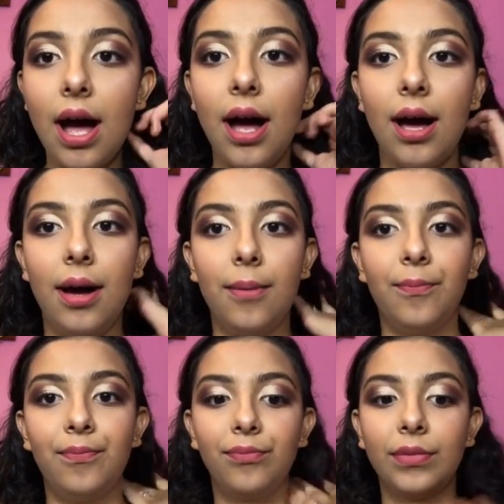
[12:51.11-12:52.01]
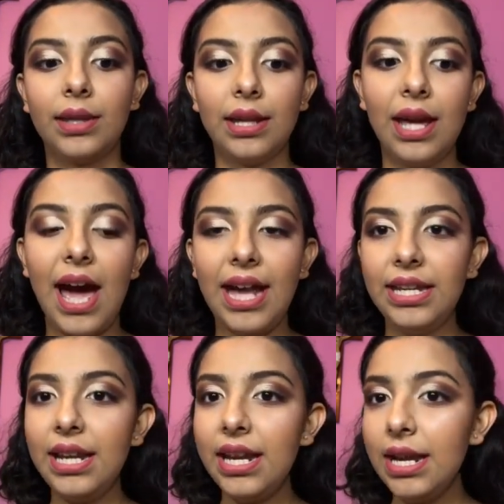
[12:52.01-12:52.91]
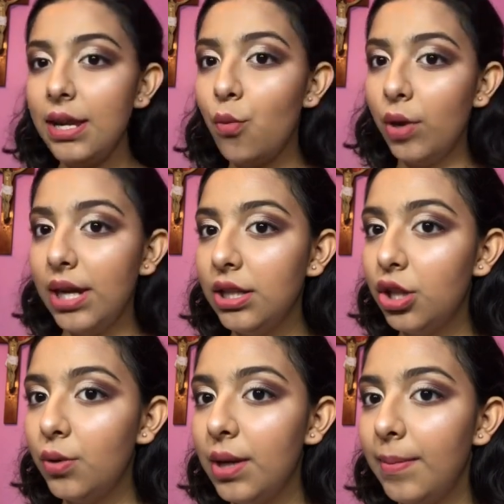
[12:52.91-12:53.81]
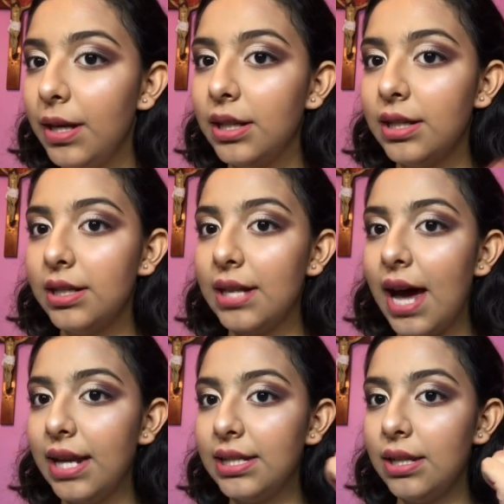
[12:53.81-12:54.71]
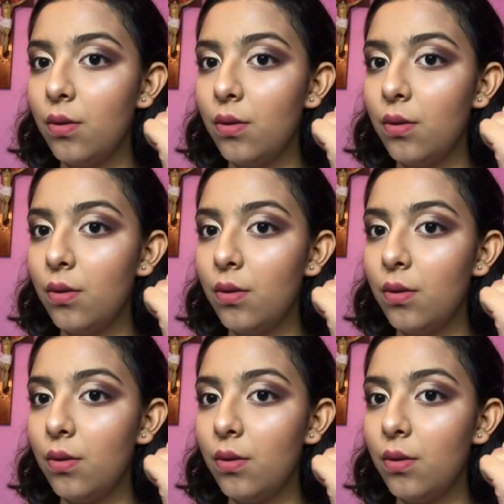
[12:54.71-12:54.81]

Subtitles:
I didn't add any wing to it because I